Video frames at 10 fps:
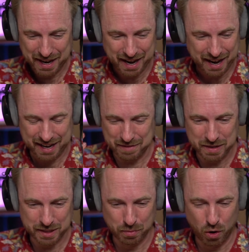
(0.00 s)
Uh, give me
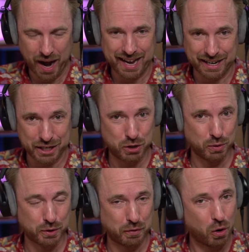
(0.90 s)
some more A I
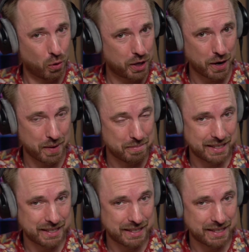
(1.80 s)
tools for audio in